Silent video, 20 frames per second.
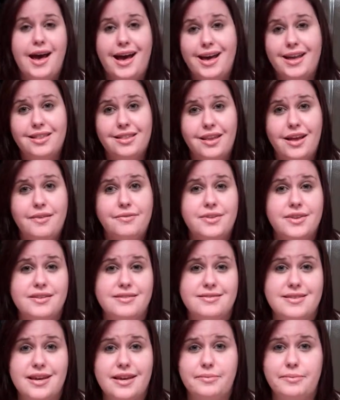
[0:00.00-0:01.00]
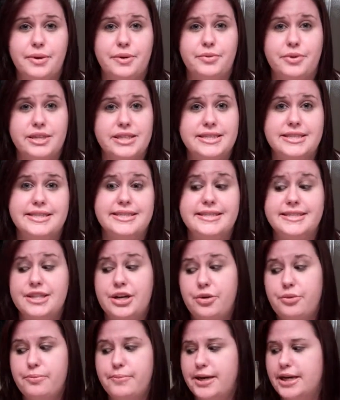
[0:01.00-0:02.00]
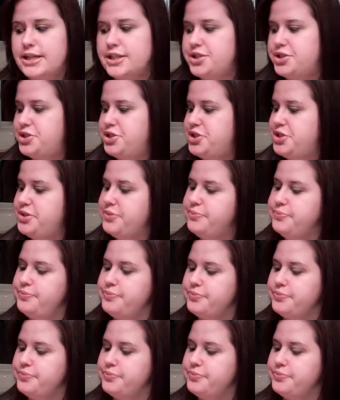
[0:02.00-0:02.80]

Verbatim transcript: I love the Sigma ones so much.